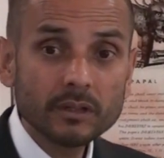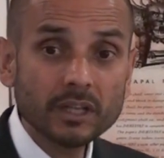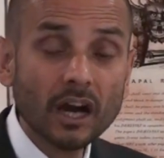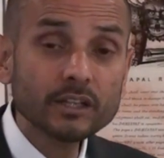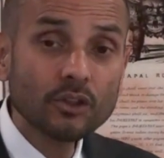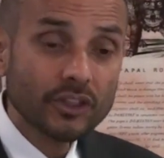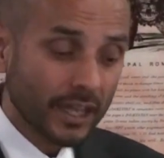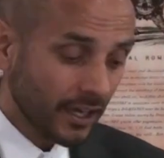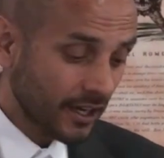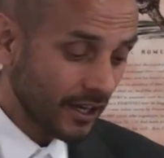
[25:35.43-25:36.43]
Now, I don't
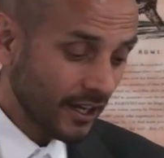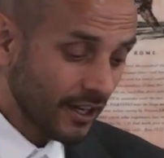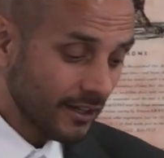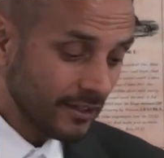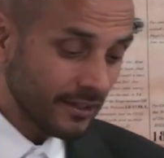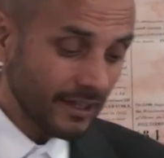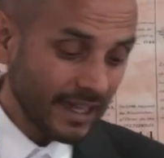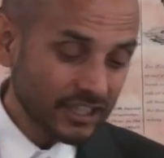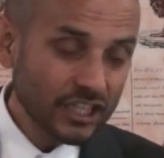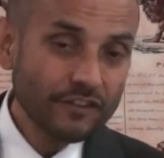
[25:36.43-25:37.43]
think
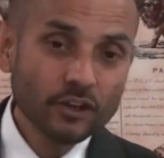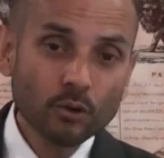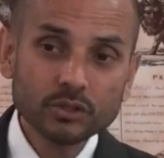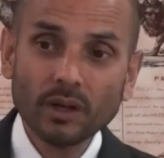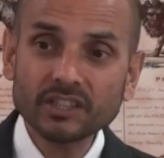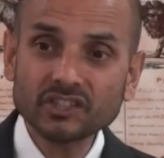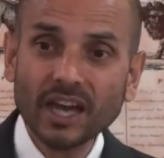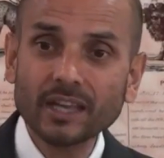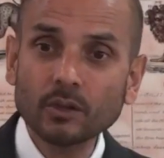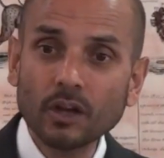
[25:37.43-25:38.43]
it's difficult to
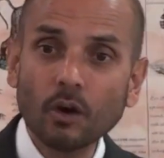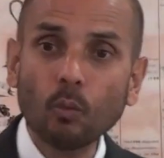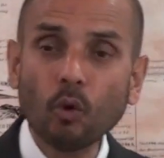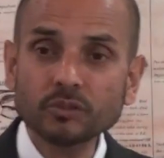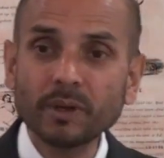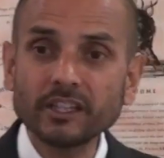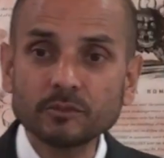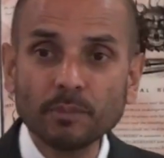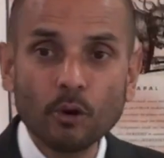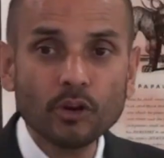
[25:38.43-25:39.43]
understand what's being
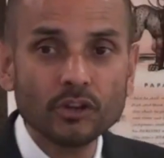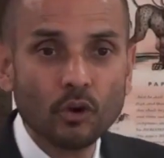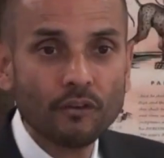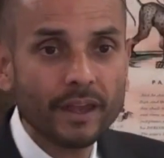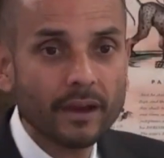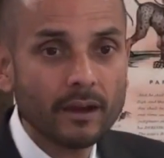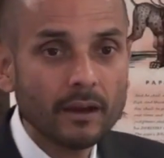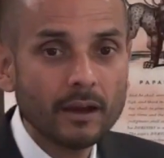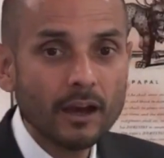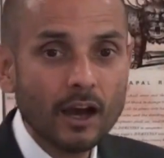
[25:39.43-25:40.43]
spoken of here,
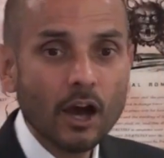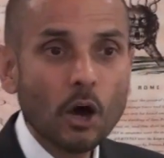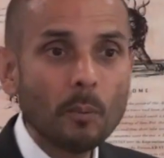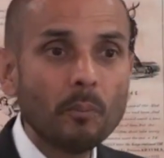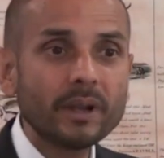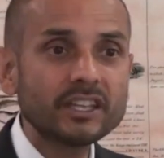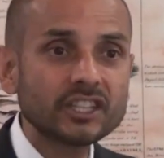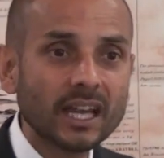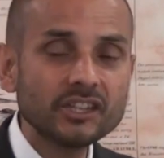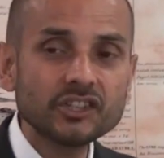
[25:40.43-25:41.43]
but it
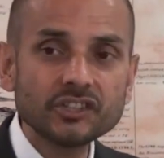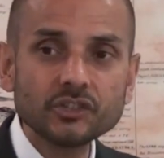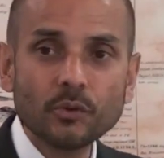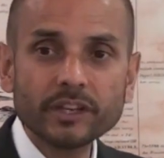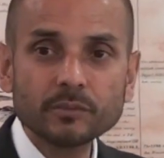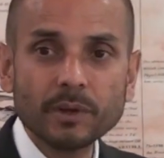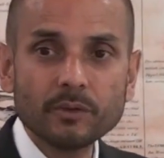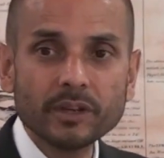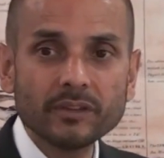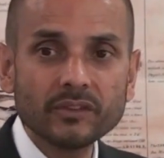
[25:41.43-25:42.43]
challenges your
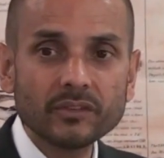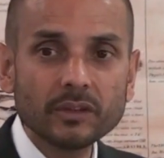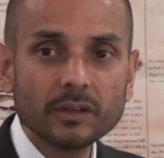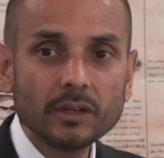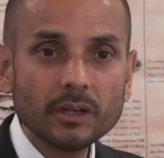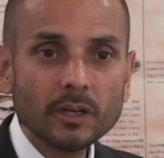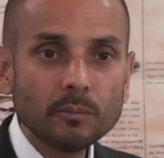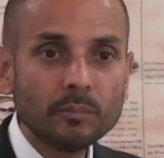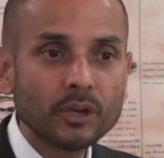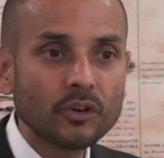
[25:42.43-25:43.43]
experience,
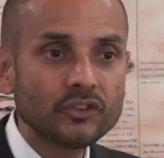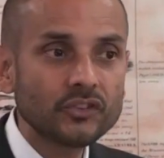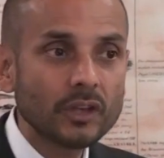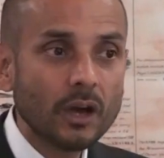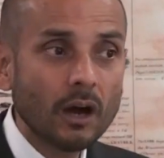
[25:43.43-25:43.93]
because